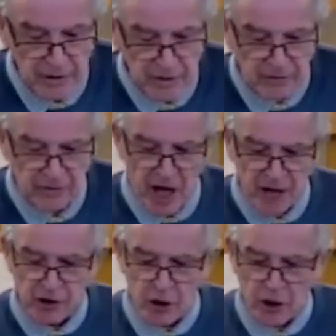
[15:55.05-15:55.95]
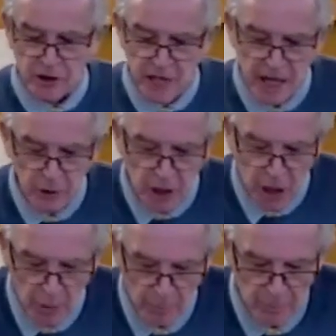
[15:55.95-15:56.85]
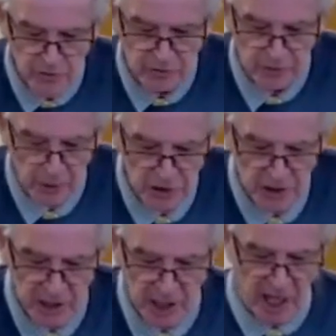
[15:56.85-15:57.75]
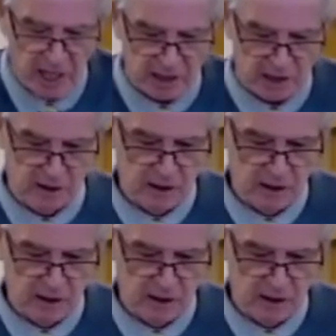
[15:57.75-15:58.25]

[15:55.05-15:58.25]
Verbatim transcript: The Father God now comes first in her heart.